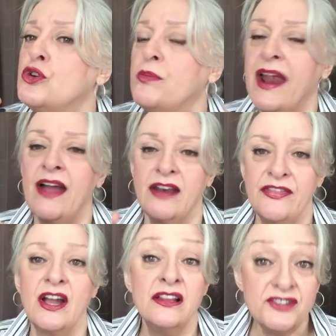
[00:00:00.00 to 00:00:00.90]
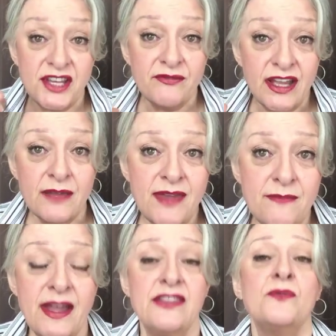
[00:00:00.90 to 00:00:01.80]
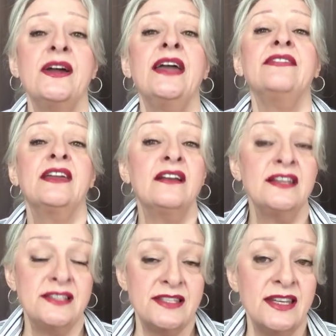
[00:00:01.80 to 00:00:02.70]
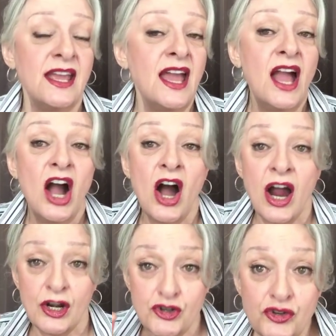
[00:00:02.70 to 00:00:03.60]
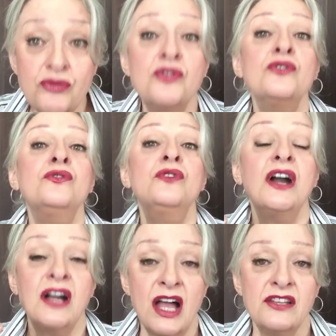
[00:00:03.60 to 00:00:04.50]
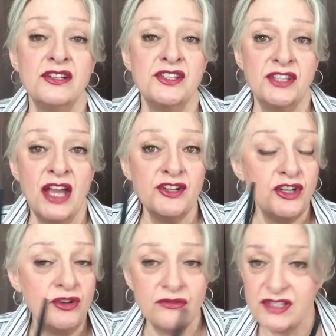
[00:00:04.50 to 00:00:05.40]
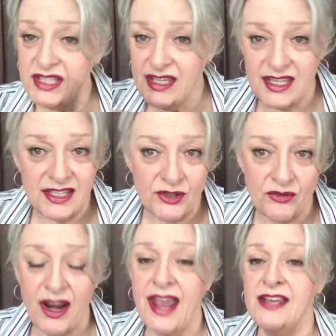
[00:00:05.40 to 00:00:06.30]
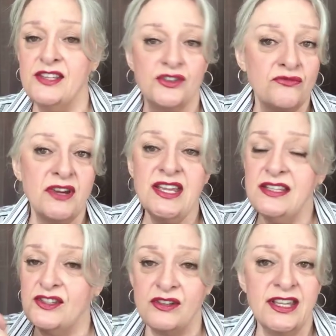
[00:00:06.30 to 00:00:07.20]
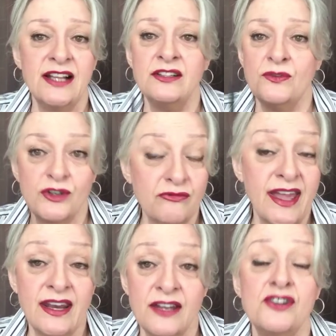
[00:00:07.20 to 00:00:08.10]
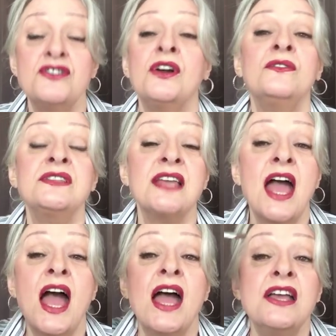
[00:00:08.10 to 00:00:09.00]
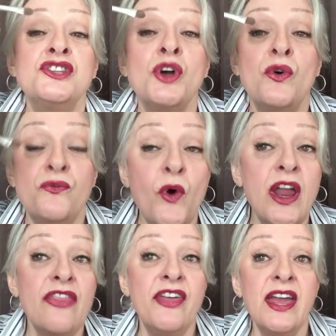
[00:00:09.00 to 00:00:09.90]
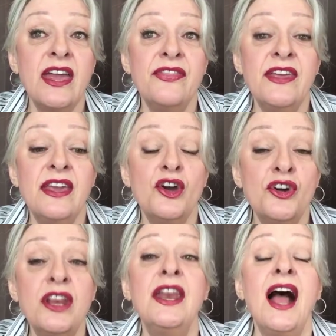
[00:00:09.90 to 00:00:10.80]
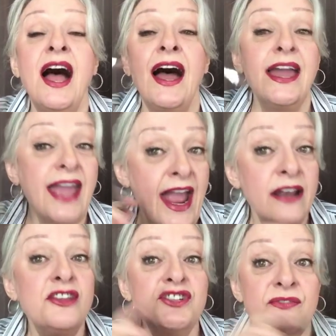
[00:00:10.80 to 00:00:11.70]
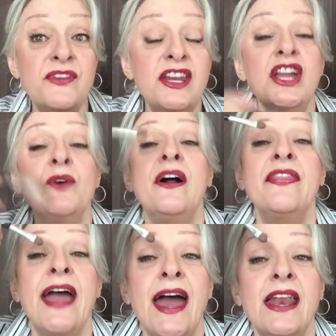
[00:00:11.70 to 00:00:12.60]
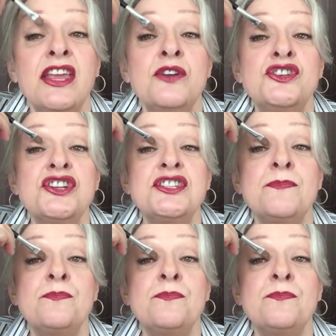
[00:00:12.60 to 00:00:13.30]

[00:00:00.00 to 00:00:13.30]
brown. And the colors I recommend, by the way, that are listed are true colors. You don't see these grays or greens or yellow or red undertones. So for the hooded eye, and there's a video on that, you just